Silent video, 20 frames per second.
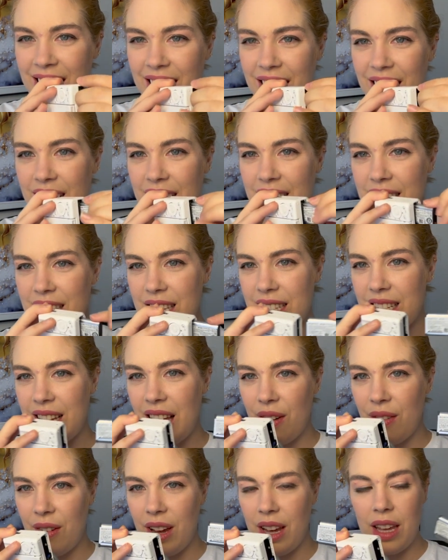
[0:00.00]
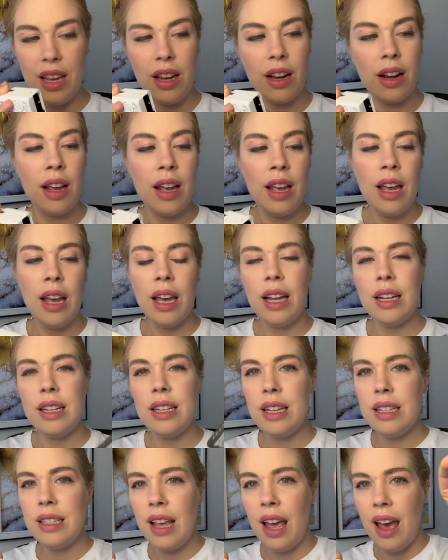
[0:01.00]
It's this guy right here. It
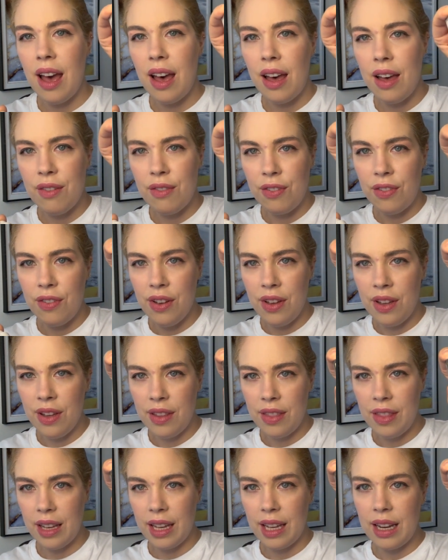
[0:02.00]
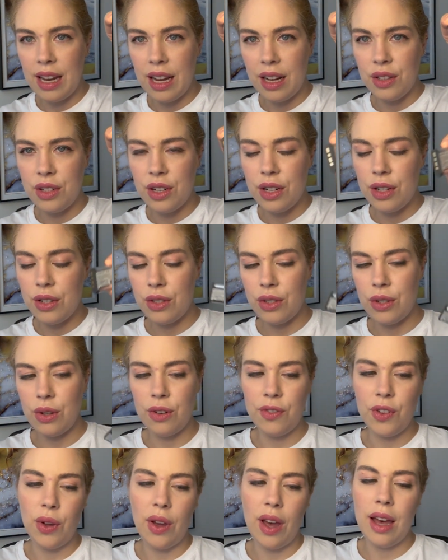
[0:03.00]
does have the connectors. So
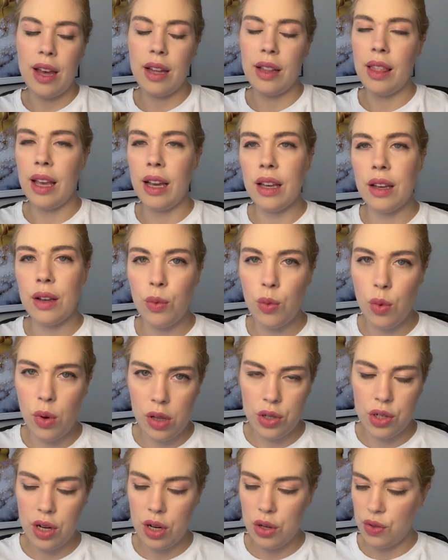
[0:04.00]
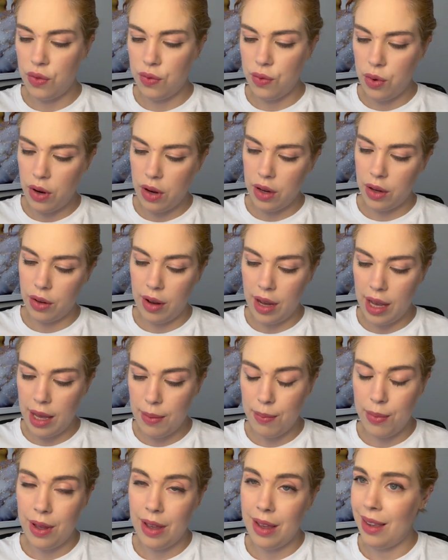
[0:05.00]
if you have like a wall charger for it,
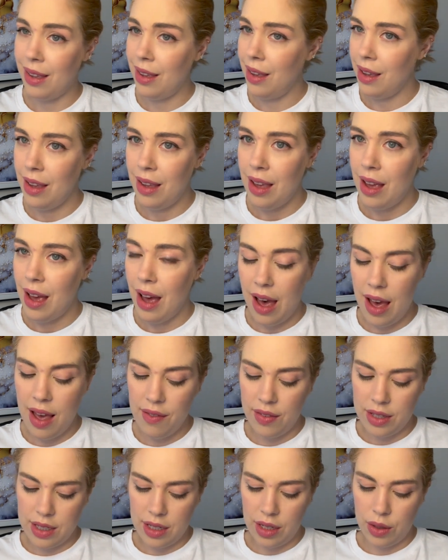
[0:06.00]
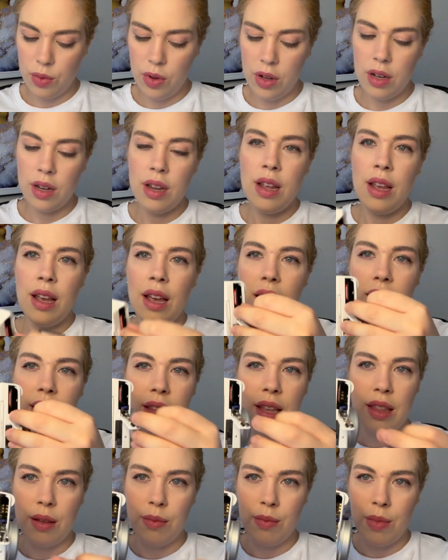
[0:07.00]
great, but I haven't seen one. And
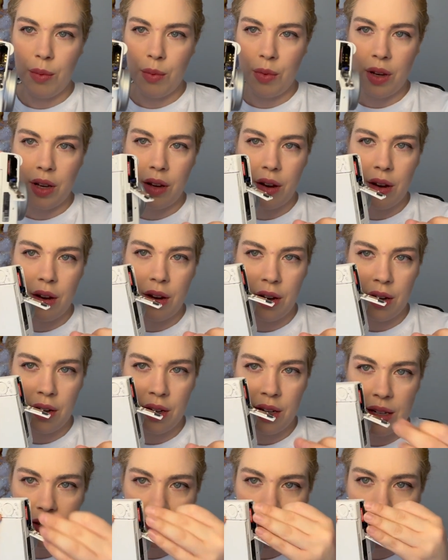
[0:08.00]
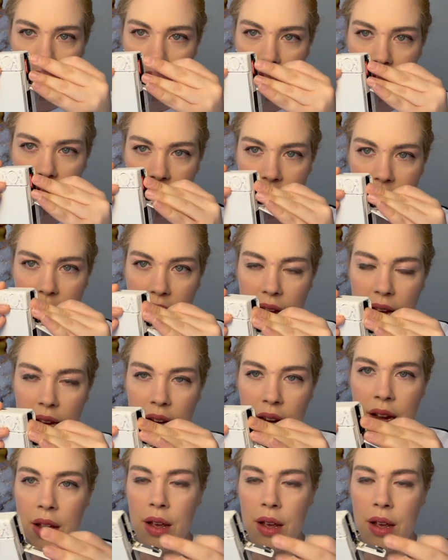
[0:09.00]
then the memory card sits inside.